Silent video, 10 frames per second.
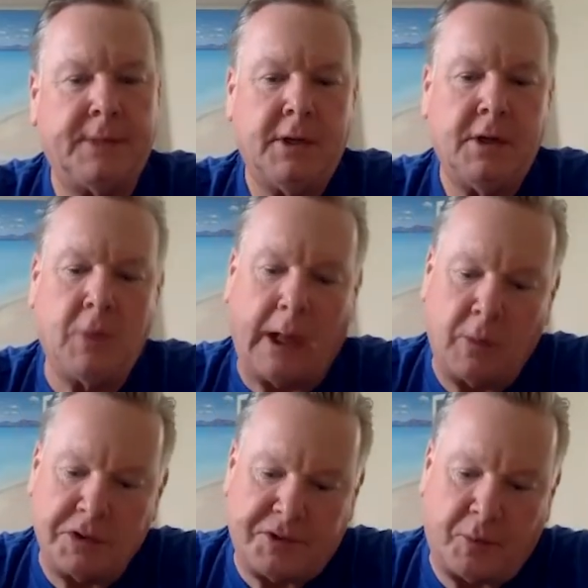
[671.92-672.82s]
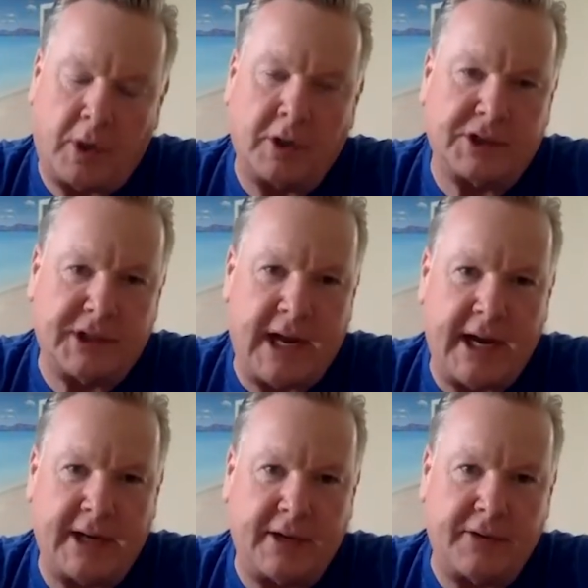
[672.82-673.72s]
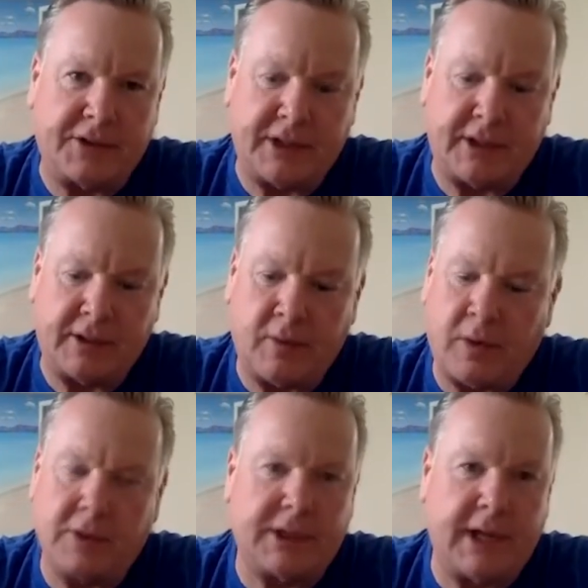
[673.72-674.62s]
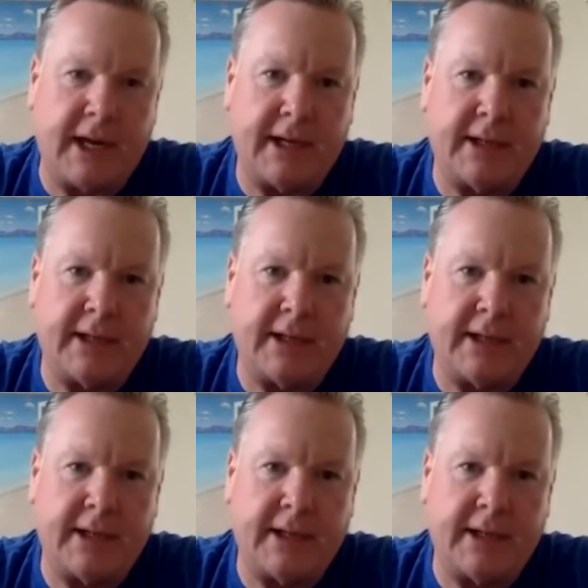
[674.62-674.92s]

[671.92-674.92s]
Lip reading: Well, it was the worst day, the singular worst day